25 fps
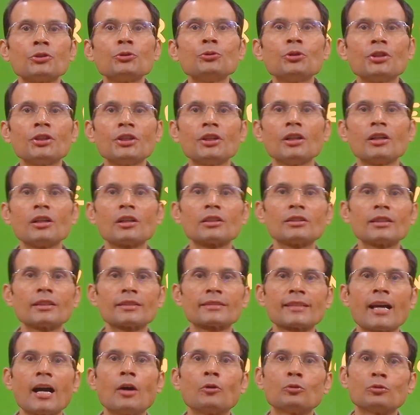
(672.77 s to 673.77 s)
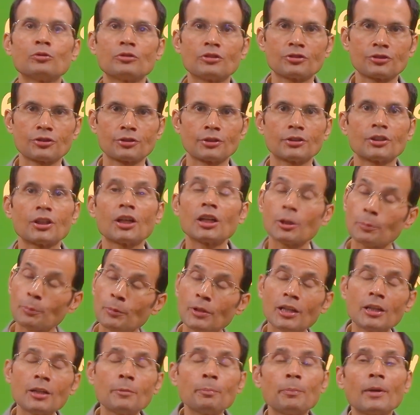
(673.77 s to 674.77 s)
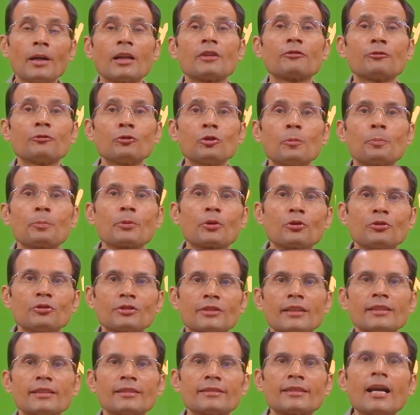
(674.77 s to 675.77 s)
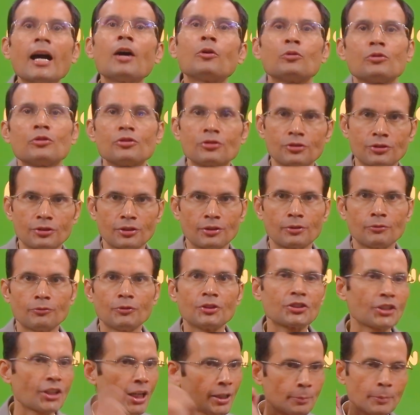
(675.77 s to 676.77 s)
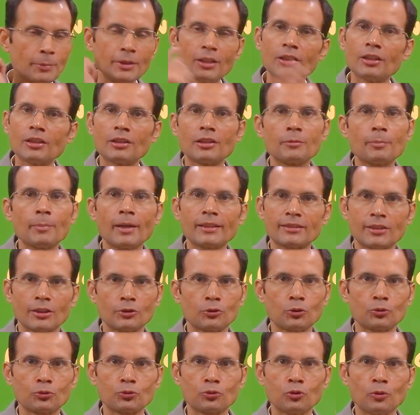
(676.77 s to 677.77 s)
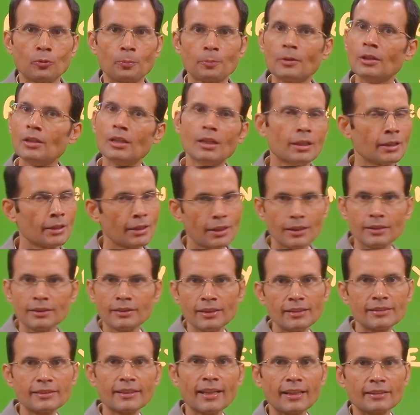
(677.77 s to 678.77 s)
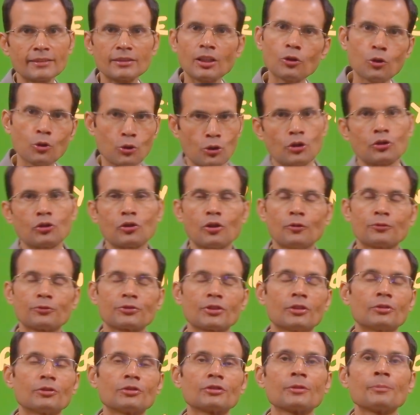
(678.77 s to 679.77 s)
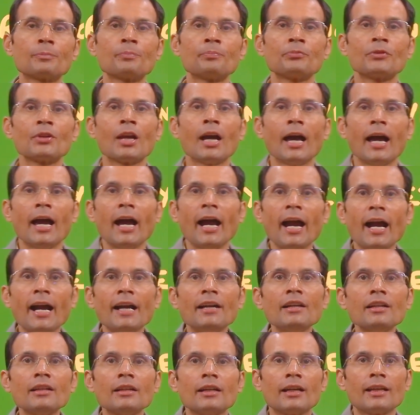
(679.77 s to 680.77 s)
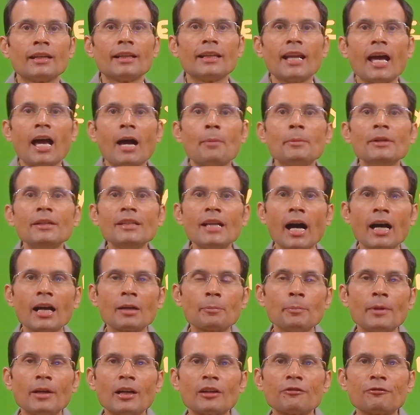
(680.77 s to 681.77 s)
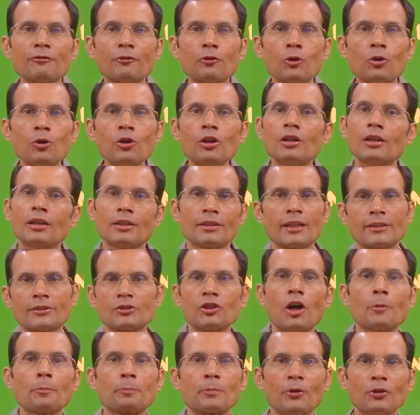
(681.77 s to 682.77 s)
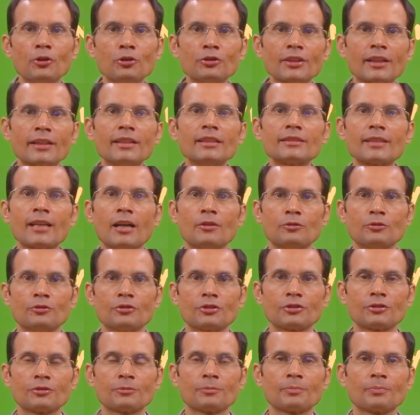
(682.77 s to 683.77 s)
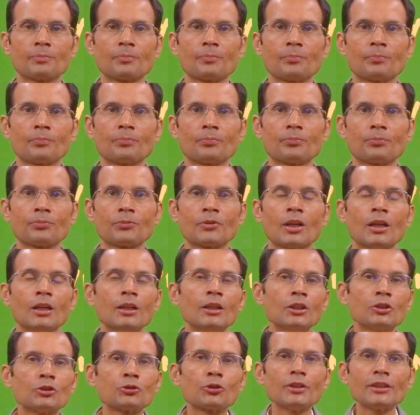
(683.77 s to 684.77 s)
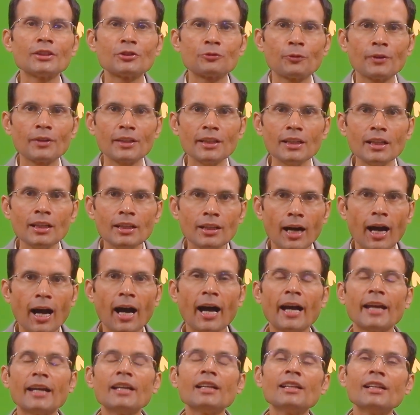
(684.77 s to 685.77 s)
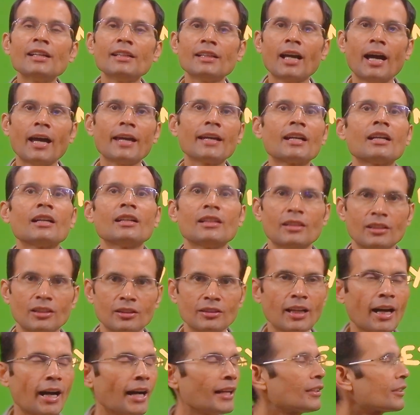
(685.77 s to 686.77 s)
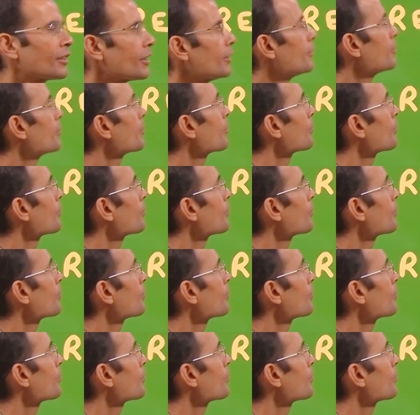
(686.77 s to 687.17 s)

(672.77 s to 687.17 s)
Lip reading: you hear the sounds. Turbulent blood flow produces sounds which can be heard by stethoscope. In this case, the Korotkov sounds. And laminar blood flow does not produce any sounds. So it's very highly likely that